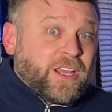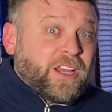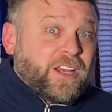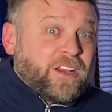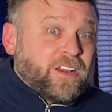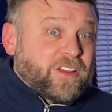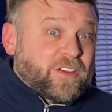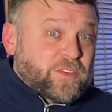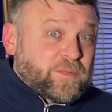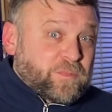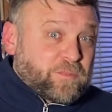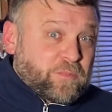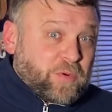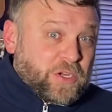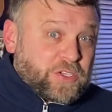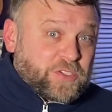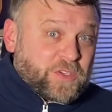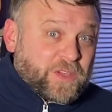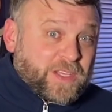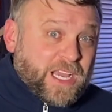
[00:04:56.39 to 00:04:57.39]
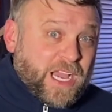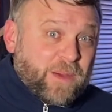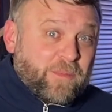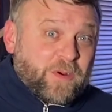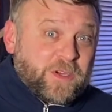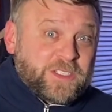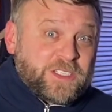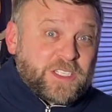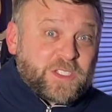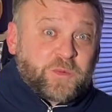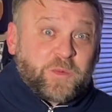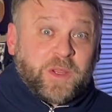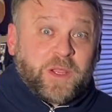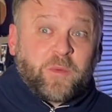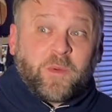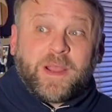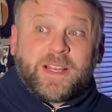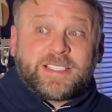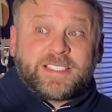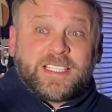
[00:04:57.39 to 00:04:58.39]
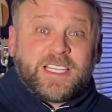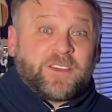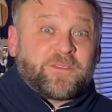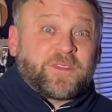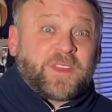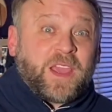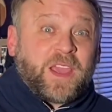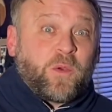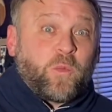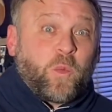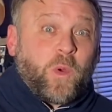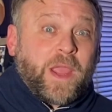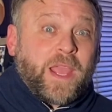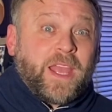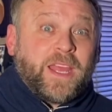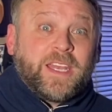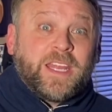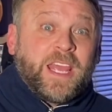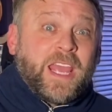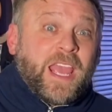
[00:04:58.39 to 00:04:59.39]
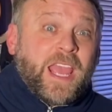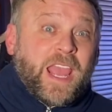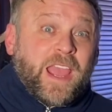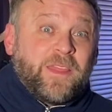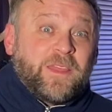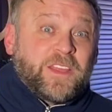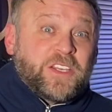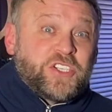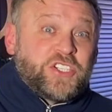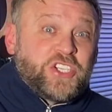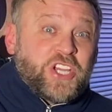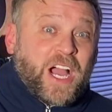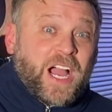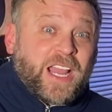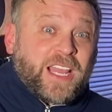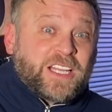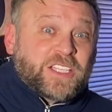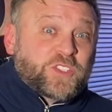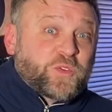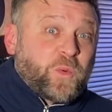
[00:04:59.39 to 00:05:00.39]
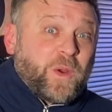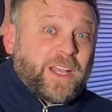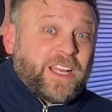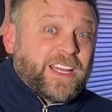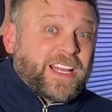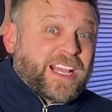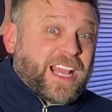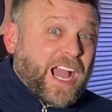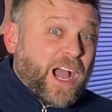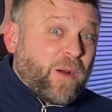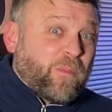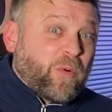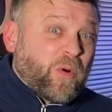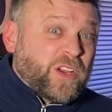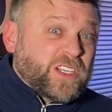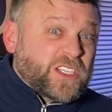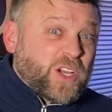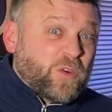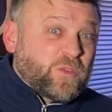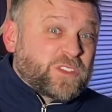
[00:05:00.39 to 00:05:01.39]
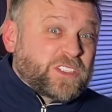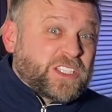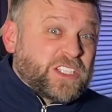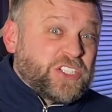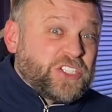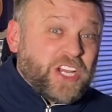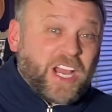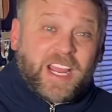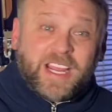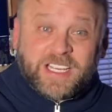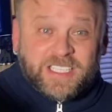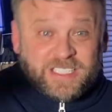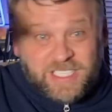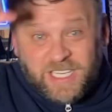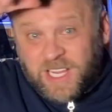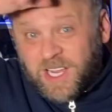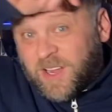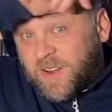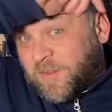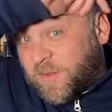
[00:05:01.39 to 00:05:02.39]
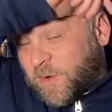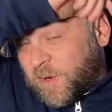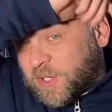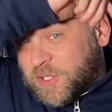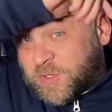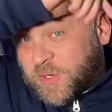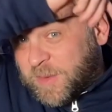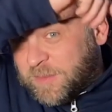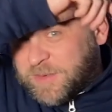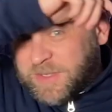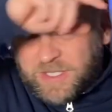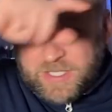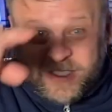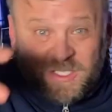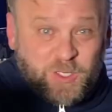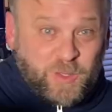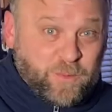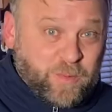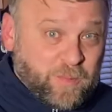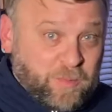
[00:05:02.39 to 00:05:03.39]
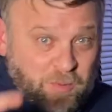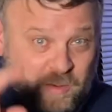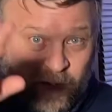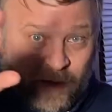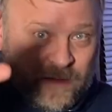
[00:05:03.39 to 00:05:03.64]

You think there's pressure on the Cowboys this week? Wait and see if they win and the Giants win and the Cowboys host the Giants for a trip to the Super Bowl.